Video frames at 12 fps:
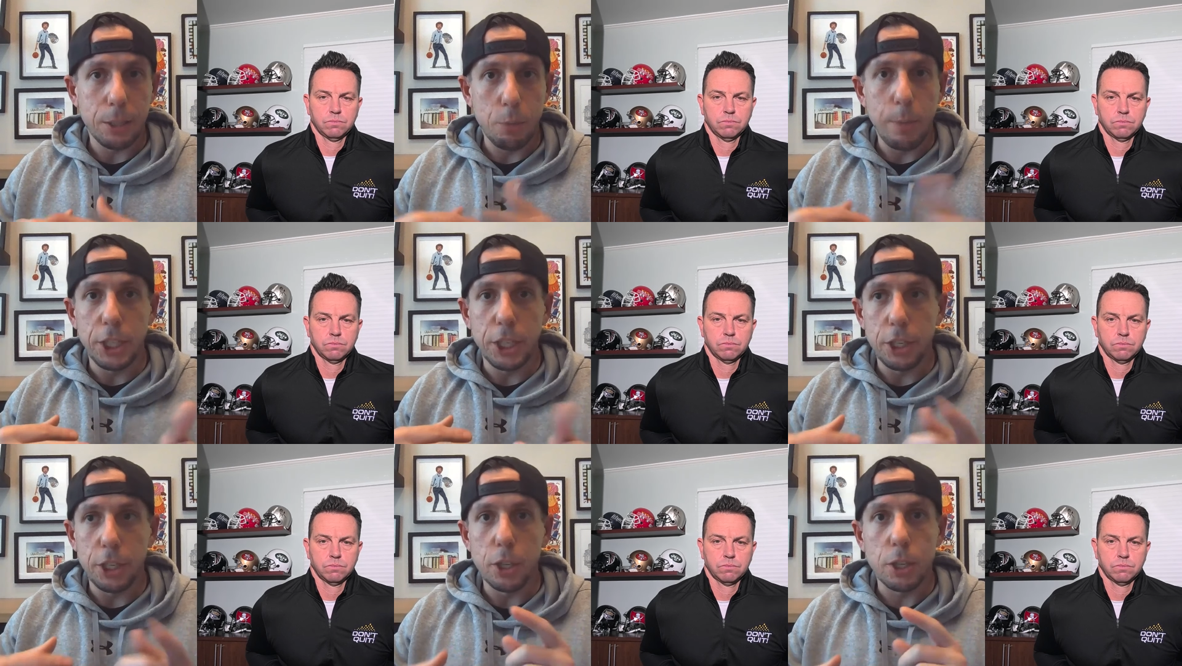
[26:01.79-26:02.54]
Speaker 1: you
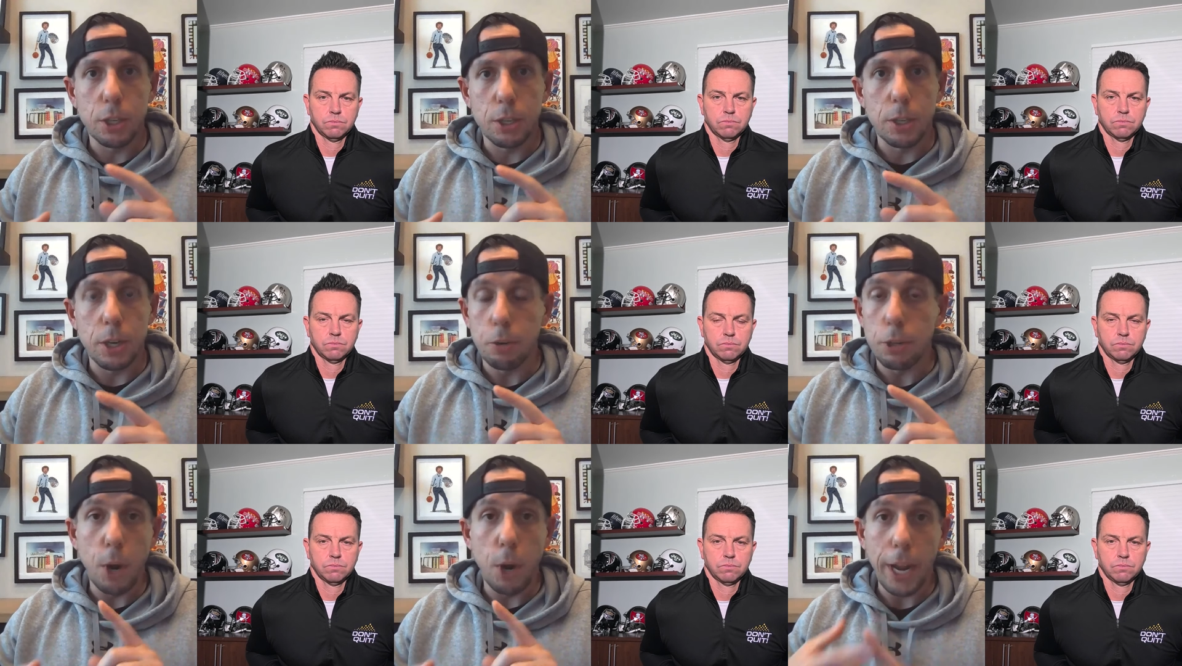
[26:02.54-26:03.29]
mentioned you know
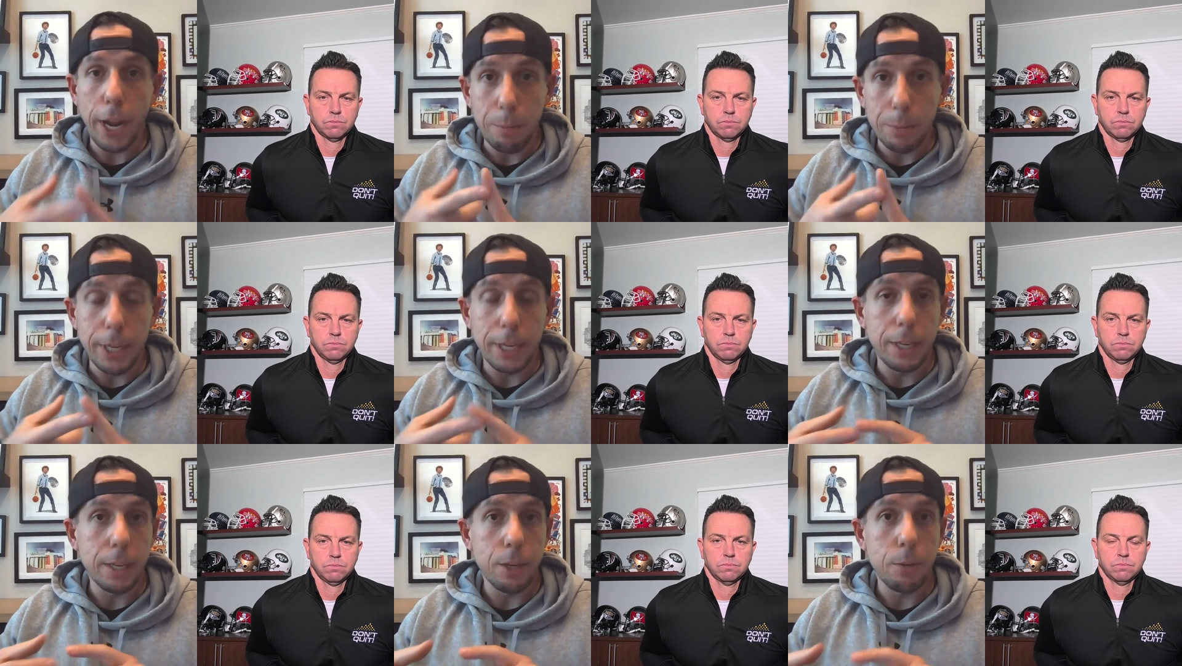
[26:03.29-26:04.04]
damar
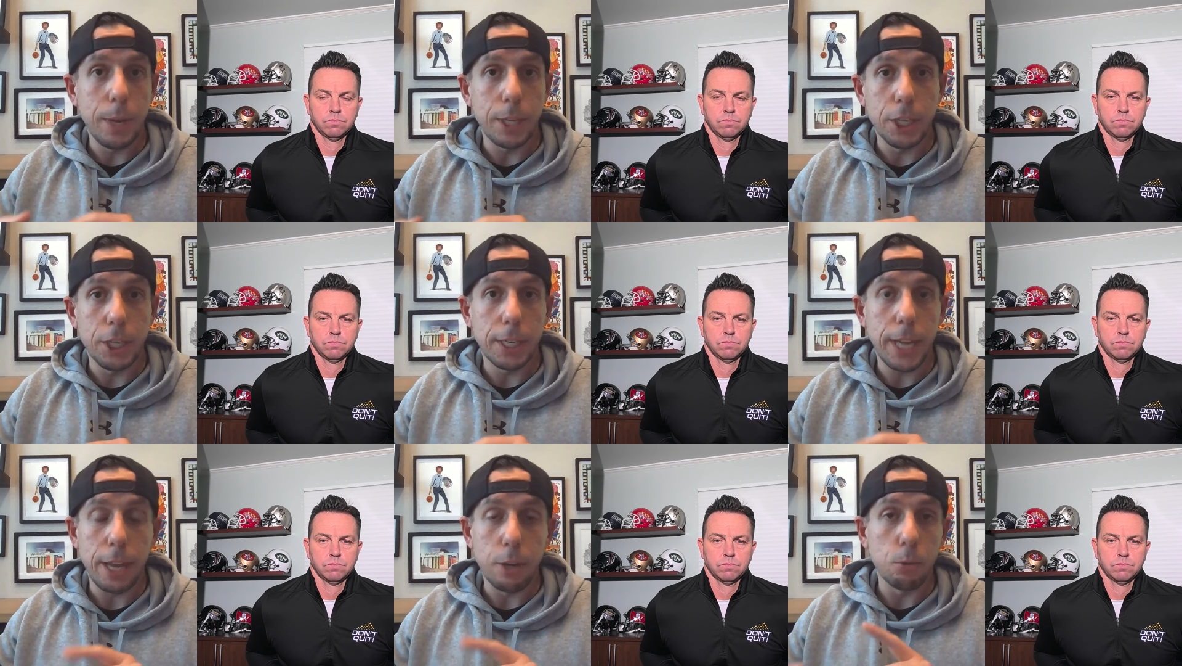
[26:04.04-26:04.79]
hamlin you mentioned
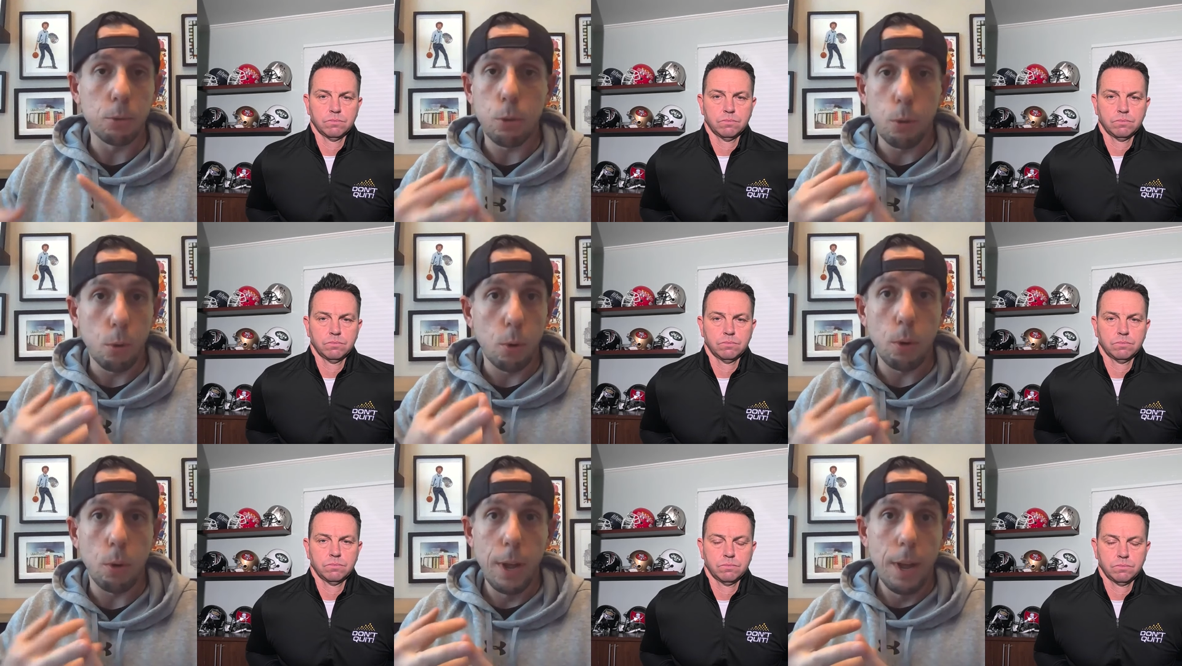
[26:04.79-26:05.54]
kendall
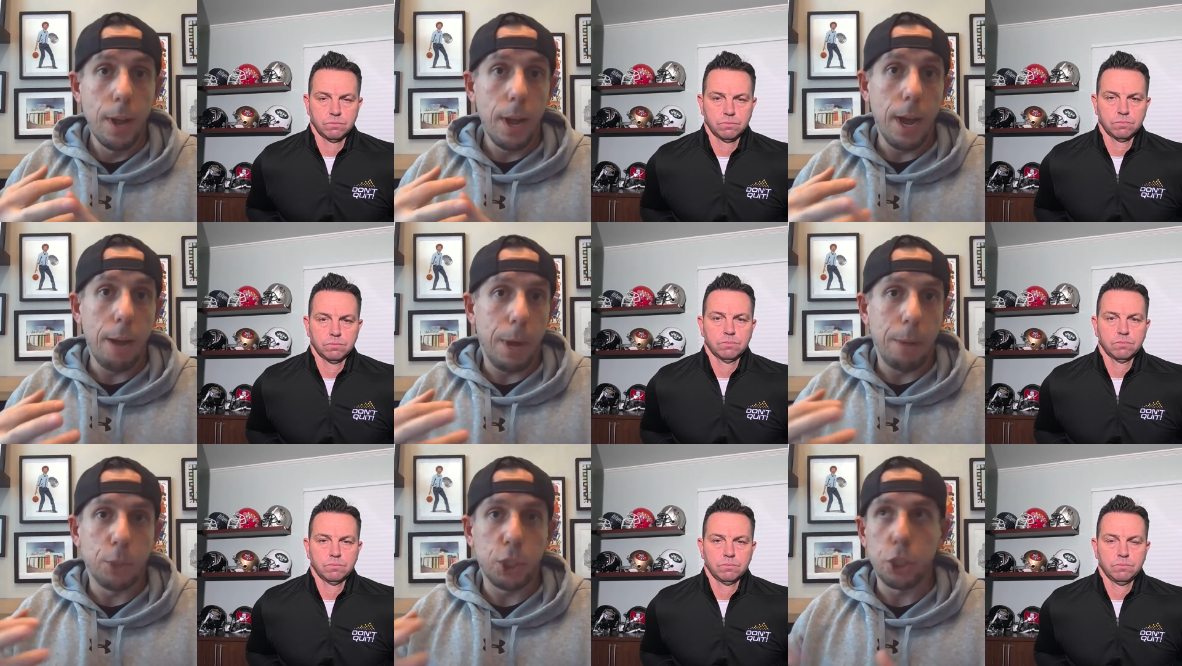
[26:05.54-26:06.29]
toole um,
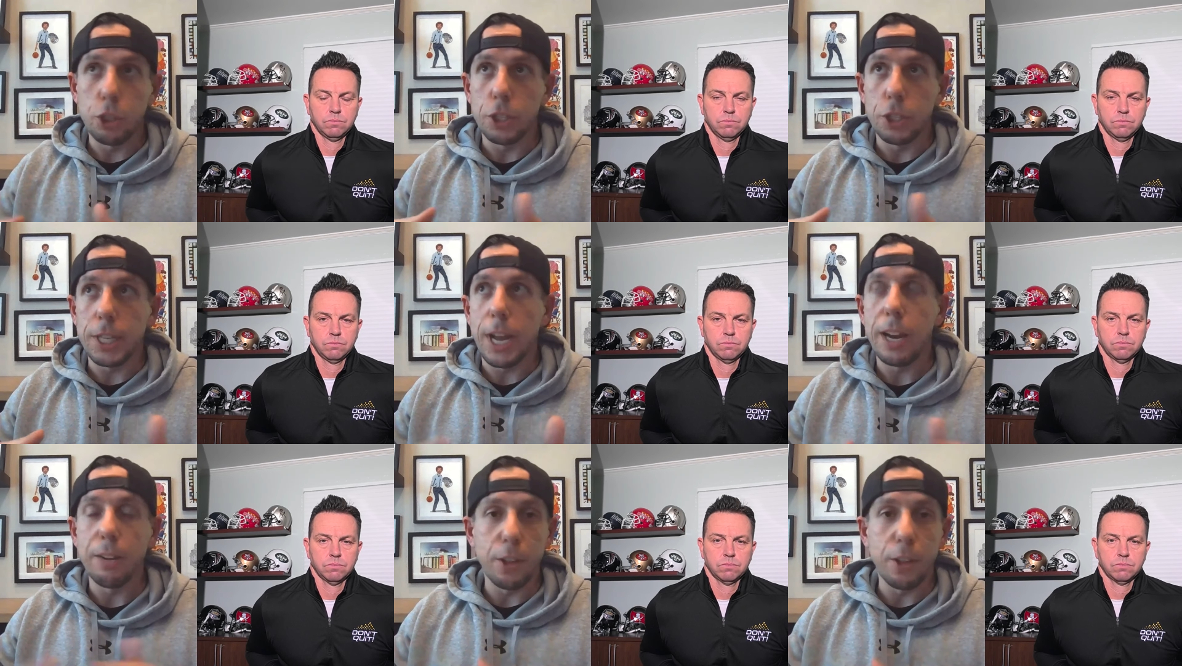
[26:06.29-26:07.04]
i'm sure there's a
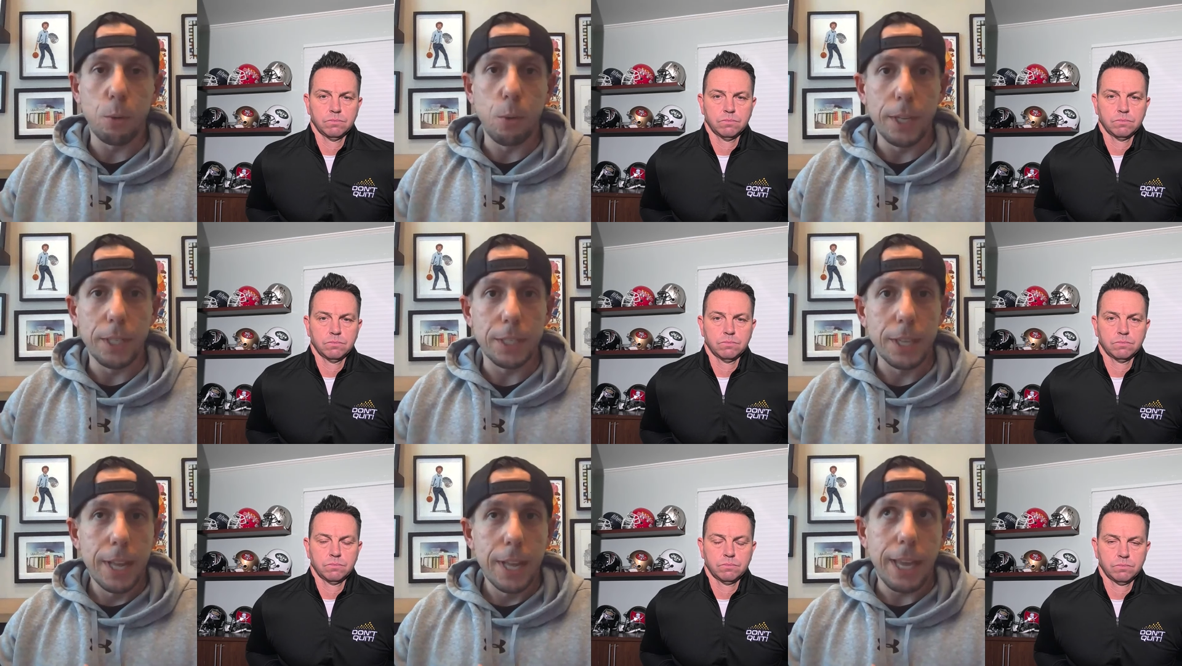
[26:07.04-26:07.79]
ton of other ones
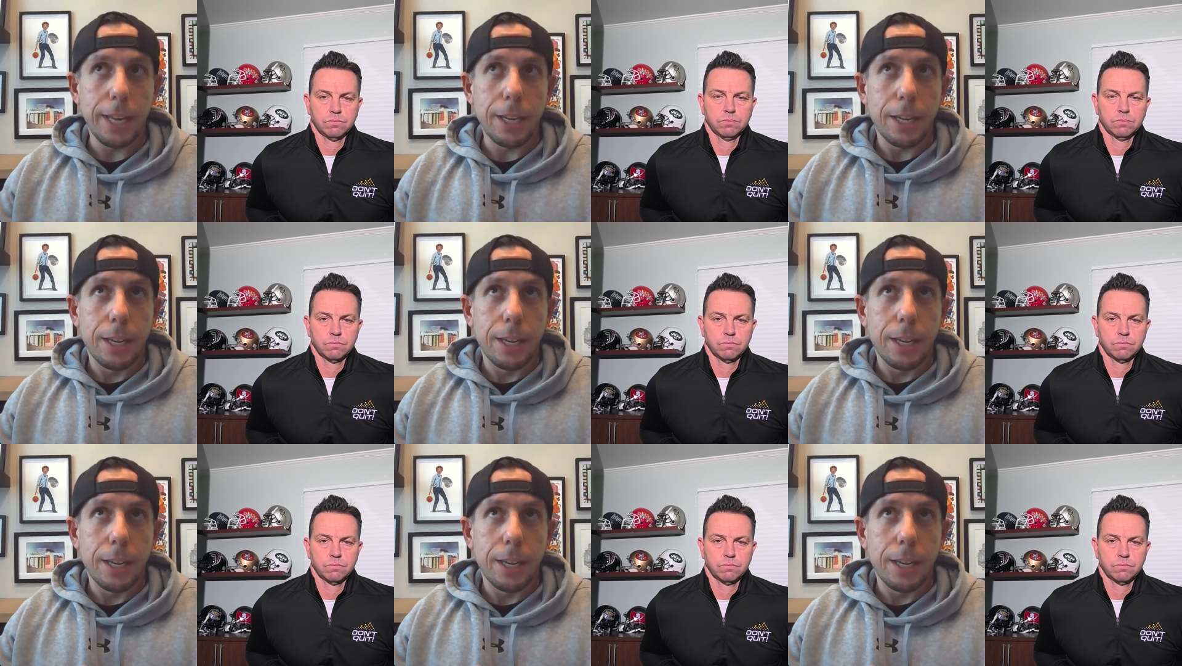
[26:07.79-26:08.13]
that